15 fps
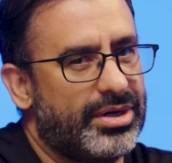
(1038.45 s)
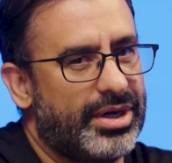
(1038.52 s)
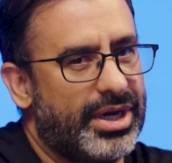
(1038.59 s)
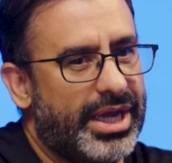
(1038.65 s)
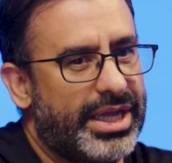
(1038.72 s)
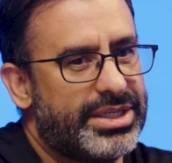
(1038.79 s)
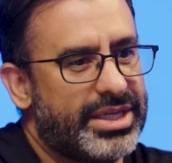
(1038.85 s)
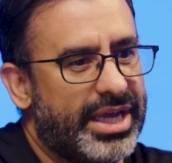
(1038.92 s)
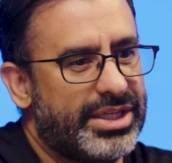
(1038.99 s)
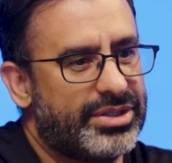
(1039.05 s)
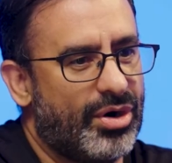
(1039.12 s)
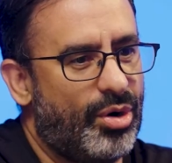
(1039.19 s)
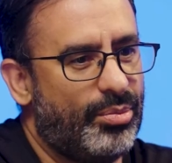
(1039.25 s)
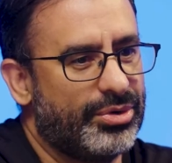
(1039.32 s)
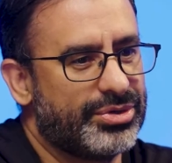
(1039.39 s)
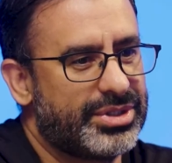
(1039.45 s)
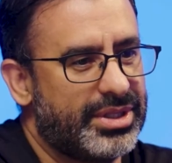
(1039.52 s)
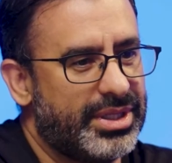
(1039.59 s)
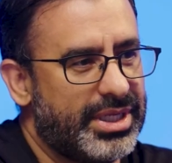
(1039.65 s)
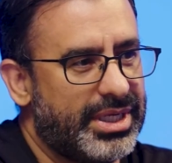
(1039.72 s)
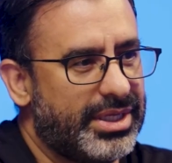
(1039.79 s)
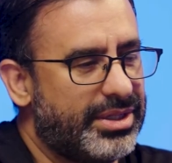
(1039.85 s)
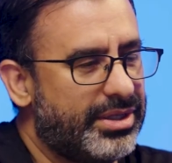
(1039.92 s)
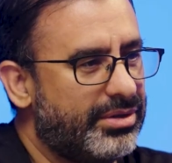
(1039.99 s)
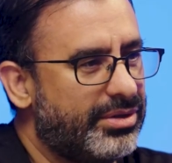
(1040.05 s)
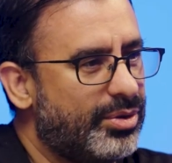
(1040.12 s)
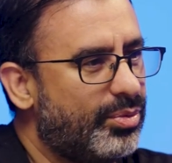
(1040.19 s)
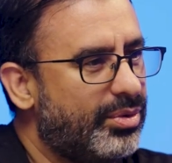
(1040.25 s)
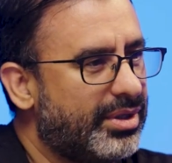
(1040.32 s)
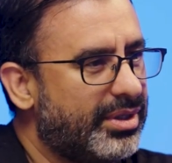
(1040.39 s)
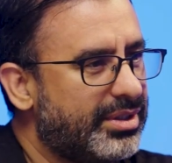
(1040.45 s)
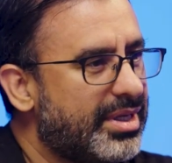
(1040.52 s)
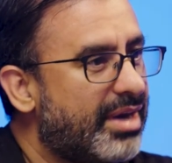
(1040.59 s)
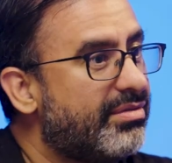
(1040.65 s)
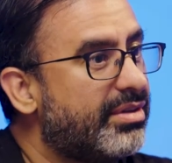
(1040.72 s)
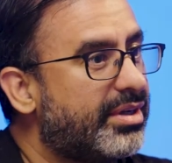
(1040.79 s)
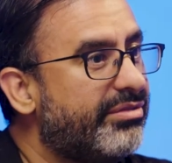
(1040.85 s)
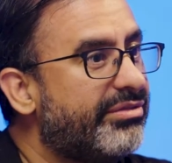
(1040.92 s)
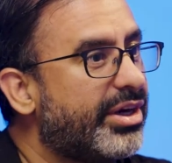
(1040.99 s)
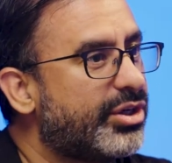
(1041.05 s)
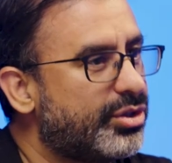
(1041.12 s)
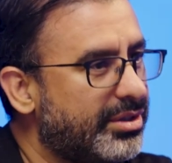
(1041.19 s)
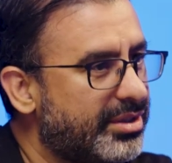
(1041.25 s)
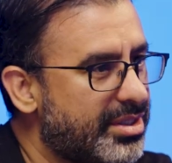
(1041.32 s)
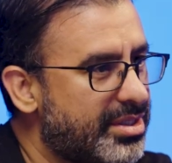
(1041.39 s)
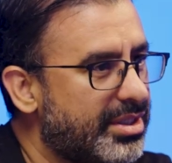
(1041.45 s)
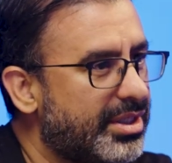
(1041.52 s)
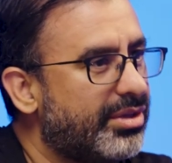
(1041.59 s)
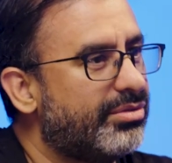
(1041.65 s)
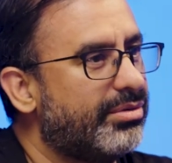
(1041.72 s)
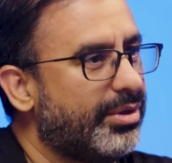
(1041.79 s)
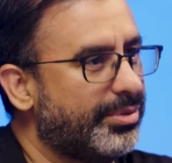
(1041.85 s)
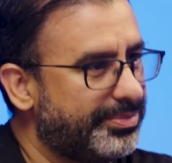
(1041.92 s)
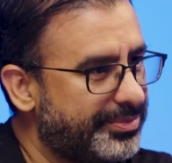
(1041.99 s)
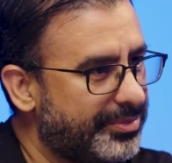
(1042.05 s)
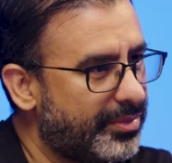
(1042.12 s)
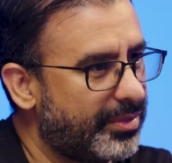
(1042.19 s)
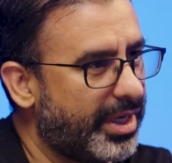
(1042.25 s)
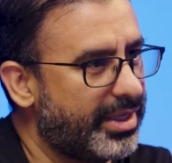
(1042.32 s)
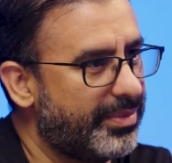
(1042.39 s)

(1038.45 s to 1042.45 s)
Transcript: it's almost the willing to have the conviction to see it through, right?